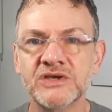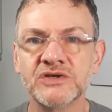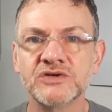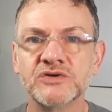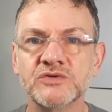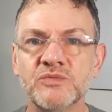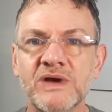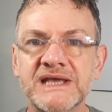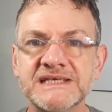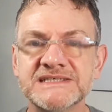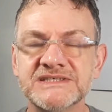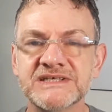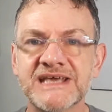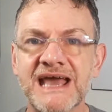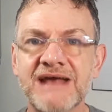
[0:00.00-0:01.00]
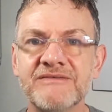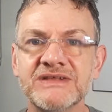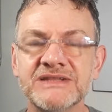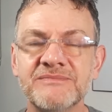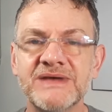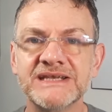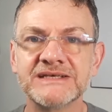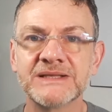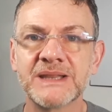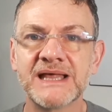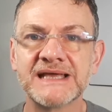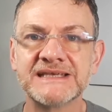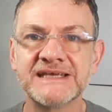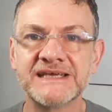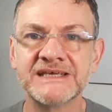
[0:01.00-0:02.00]
good ways to carry the medical
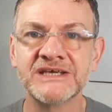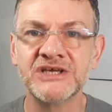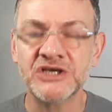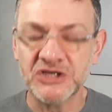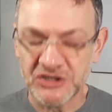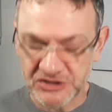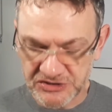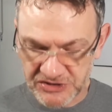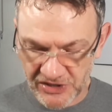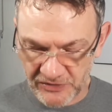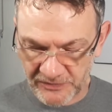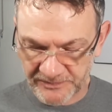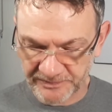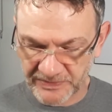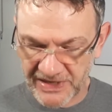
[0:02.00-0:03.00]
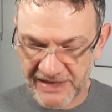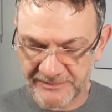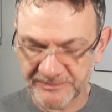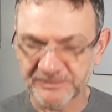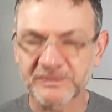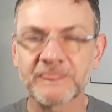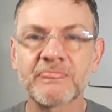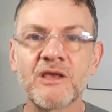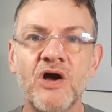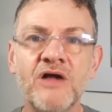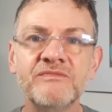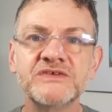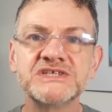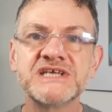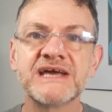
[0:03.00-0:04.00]
ID. So,
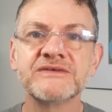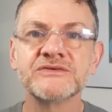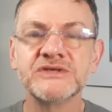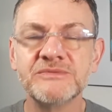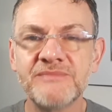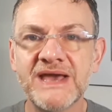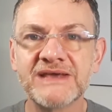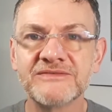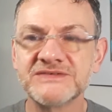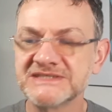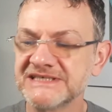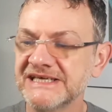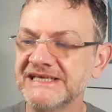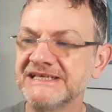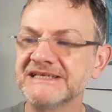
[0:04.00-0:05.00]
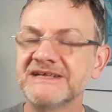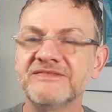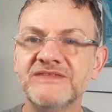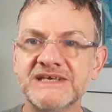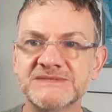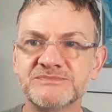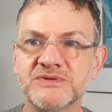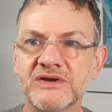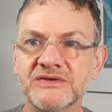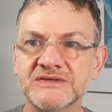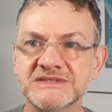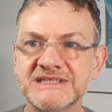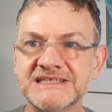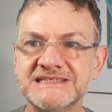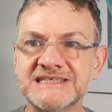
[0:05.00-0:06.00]
on the channel you may have seen this
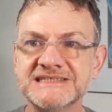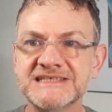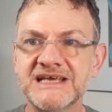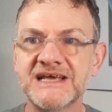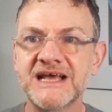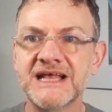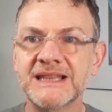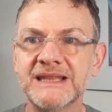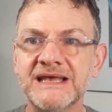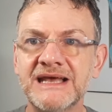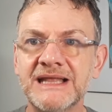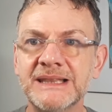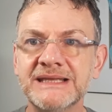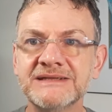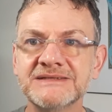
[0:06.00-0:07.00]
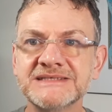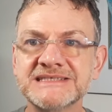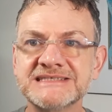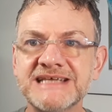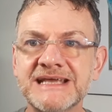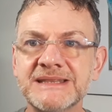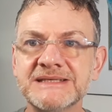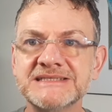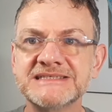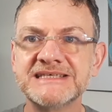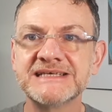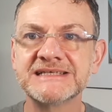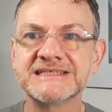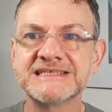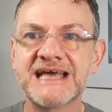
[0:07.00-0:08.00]
product. This is a little stainless
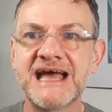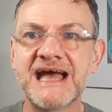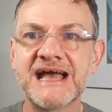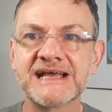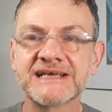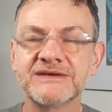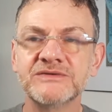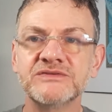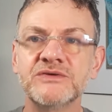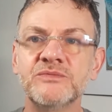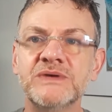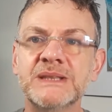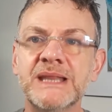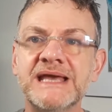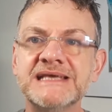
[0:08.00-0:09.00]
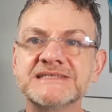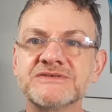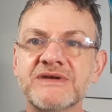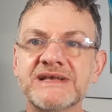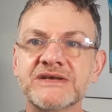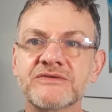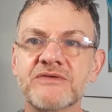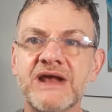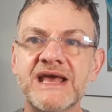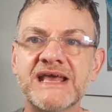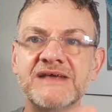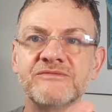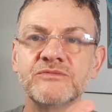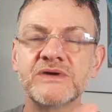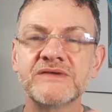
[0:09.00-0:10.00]
steel tag that we laser
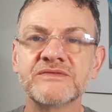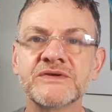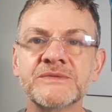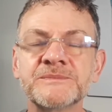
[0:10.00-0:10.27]
engrave with